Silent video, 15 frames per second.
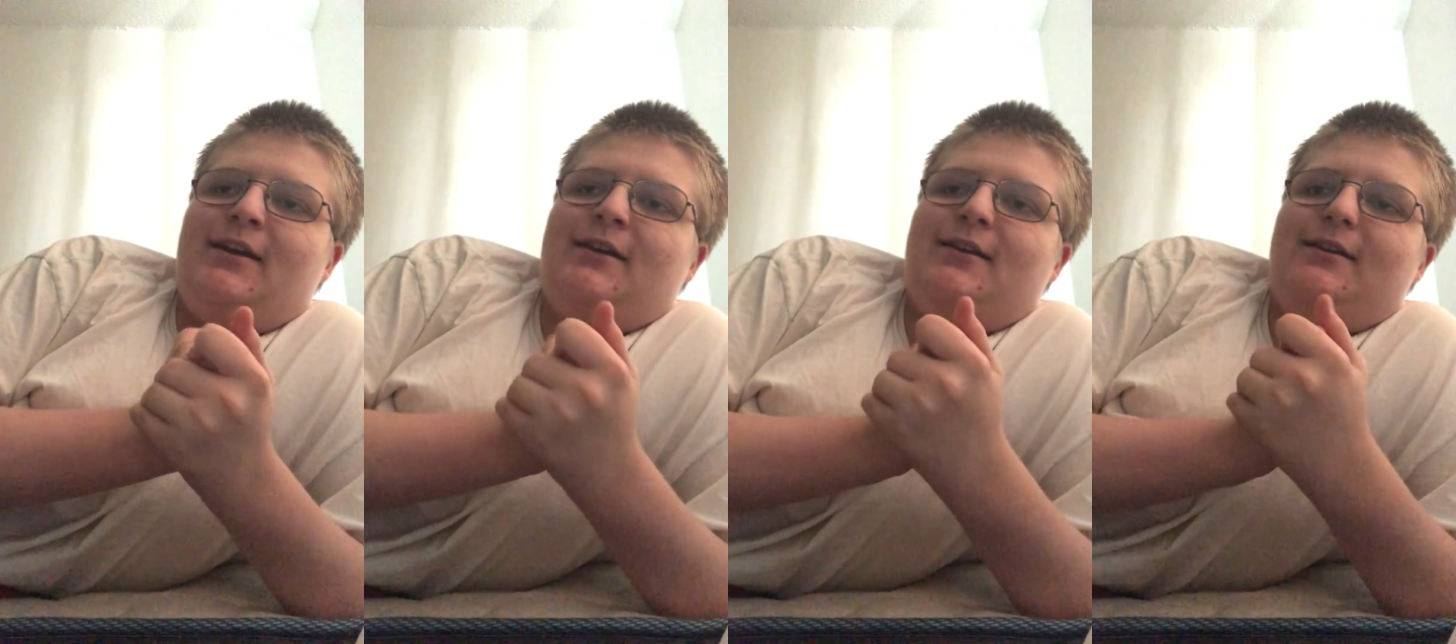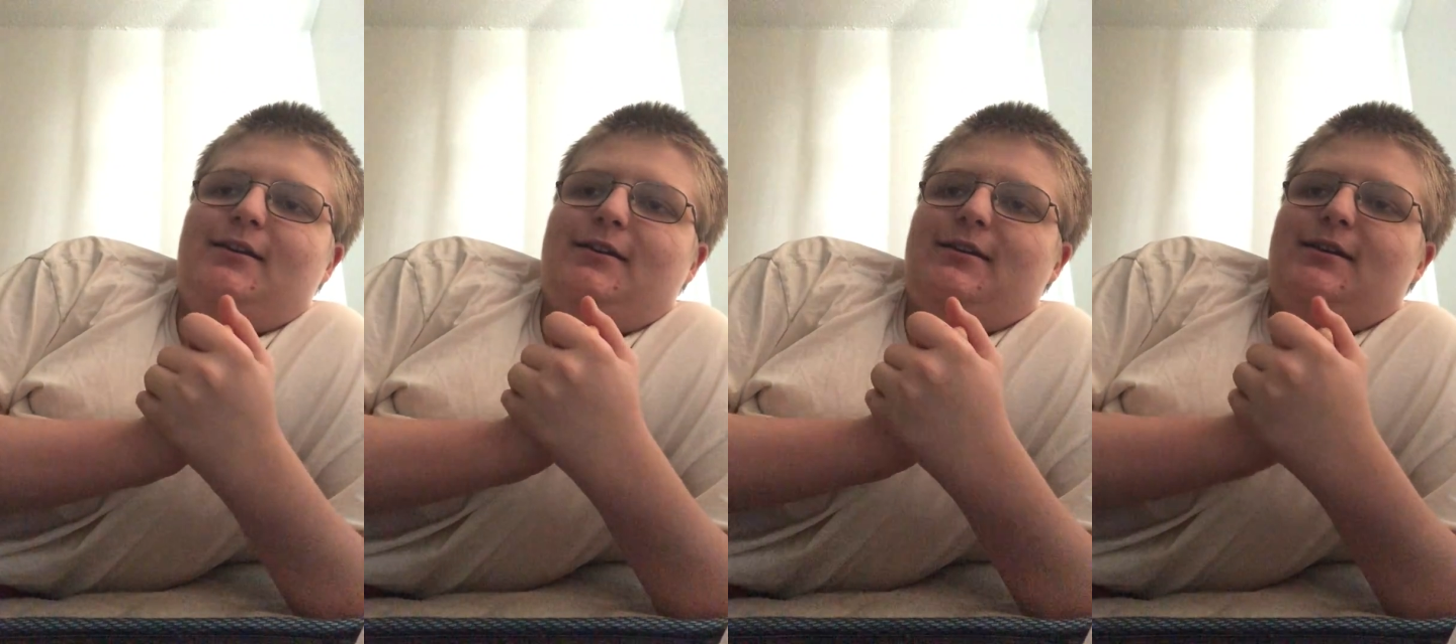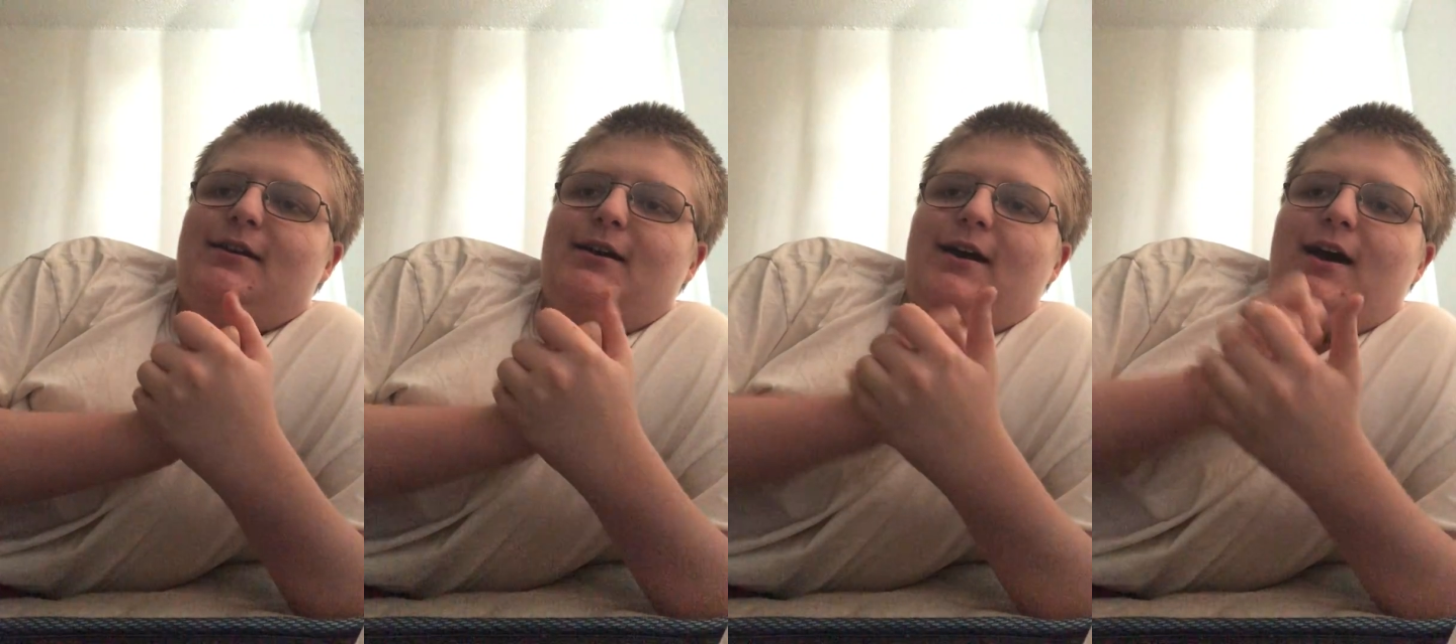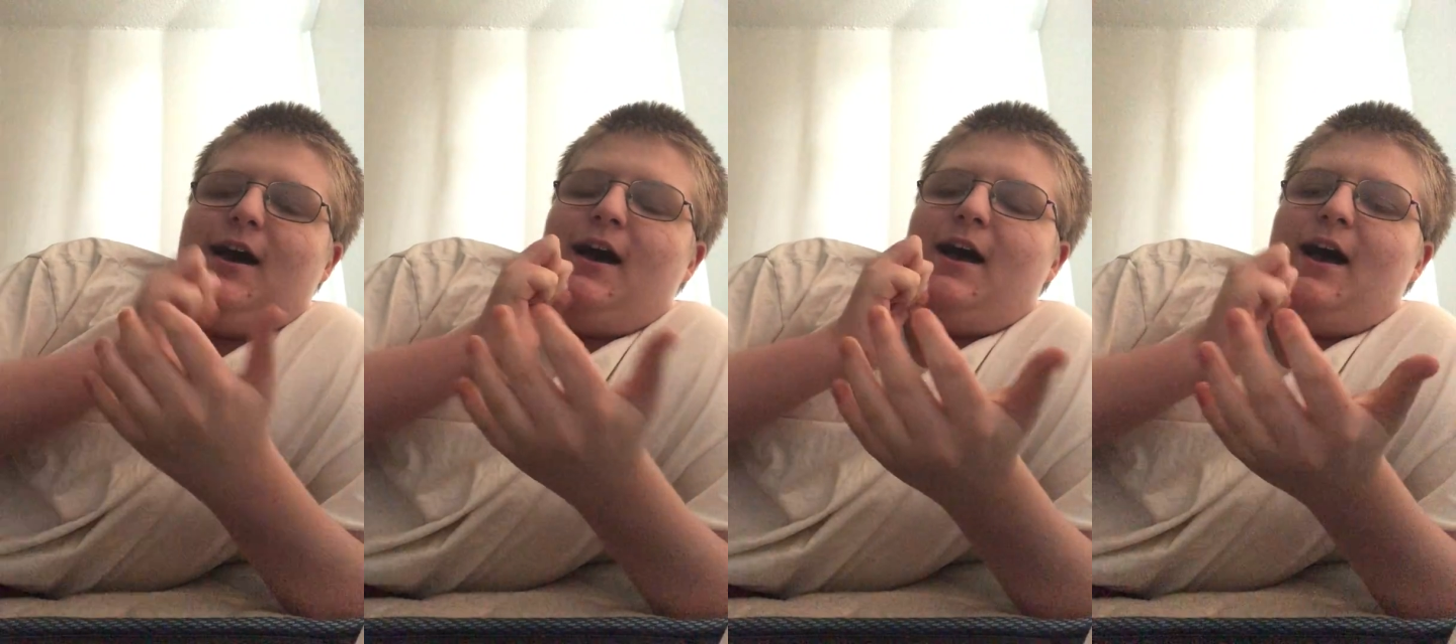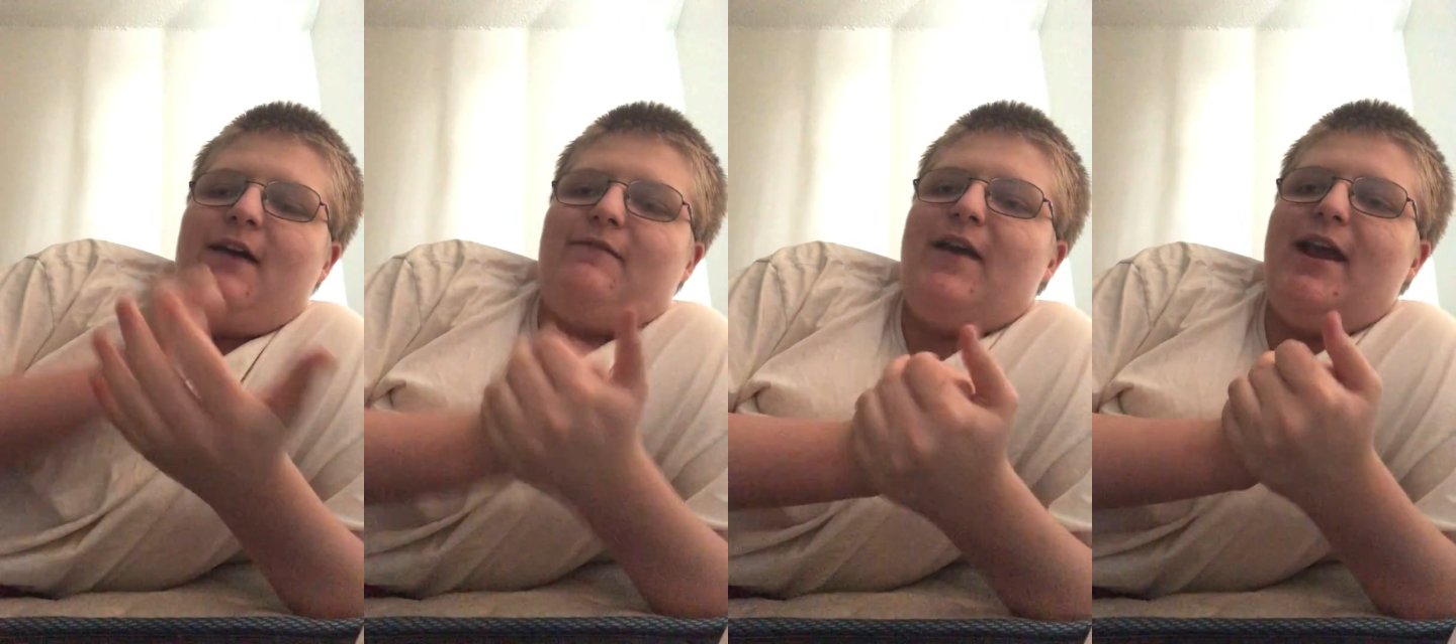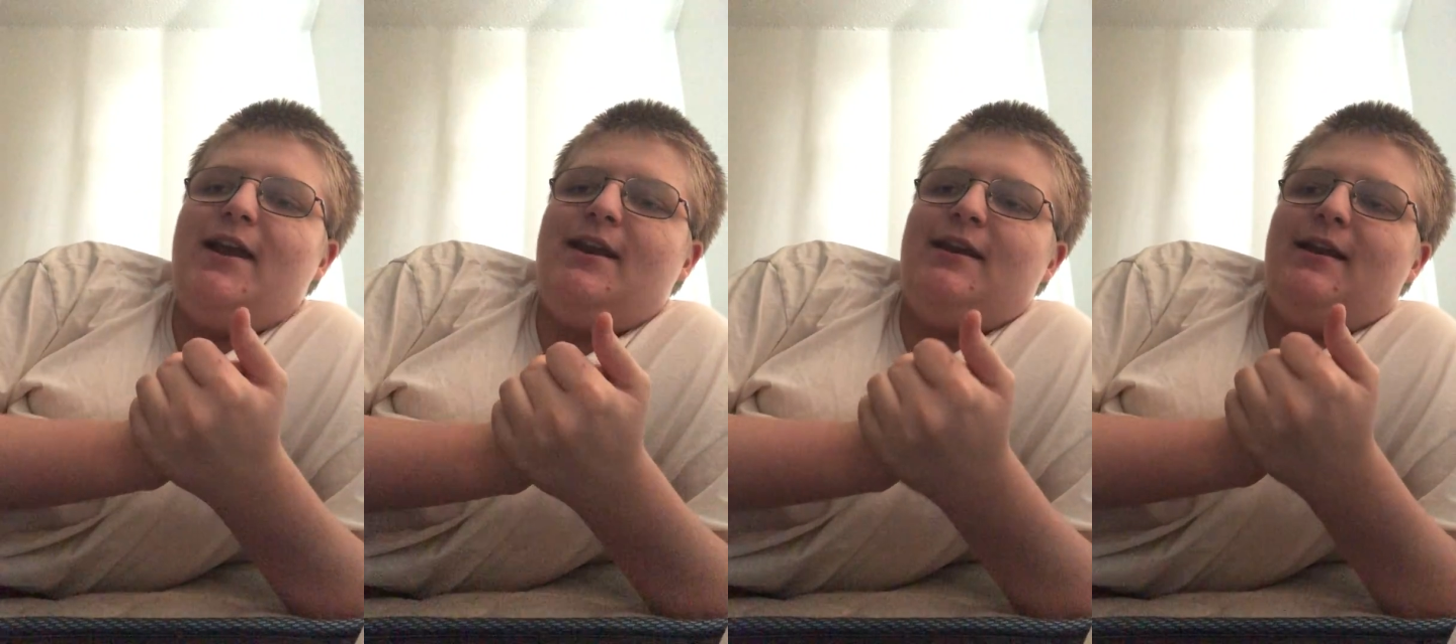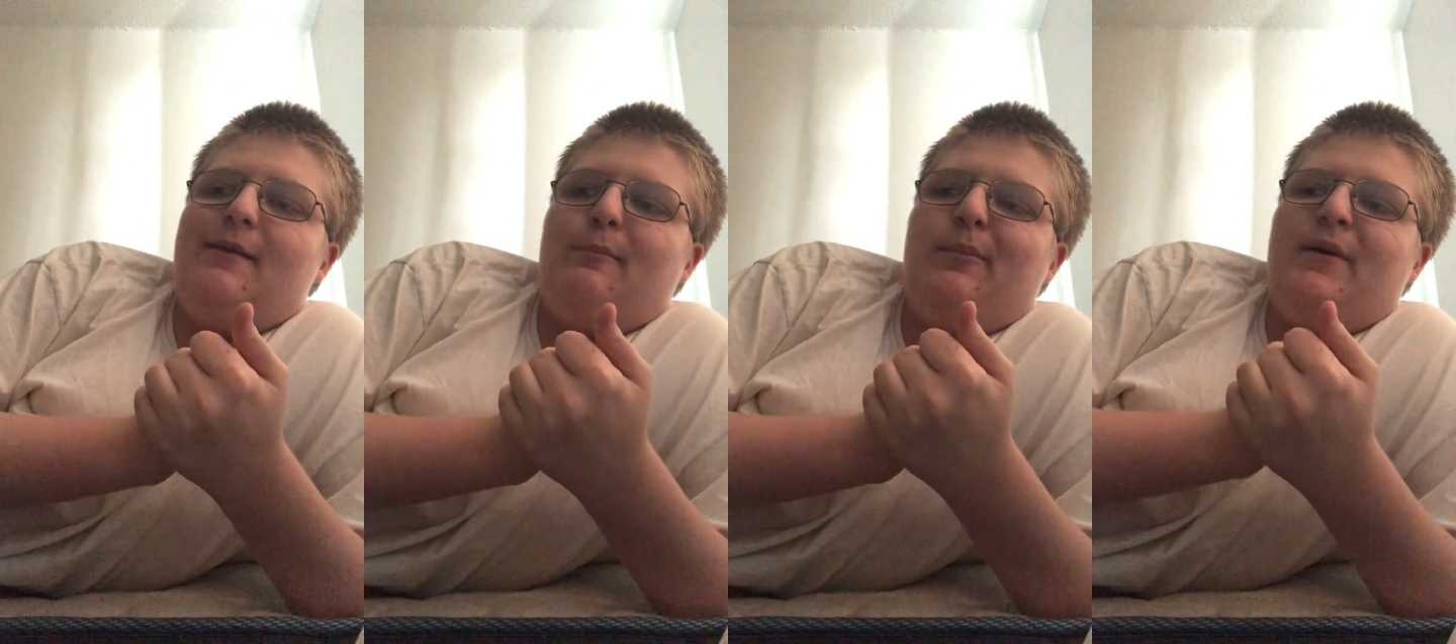and I've hated it.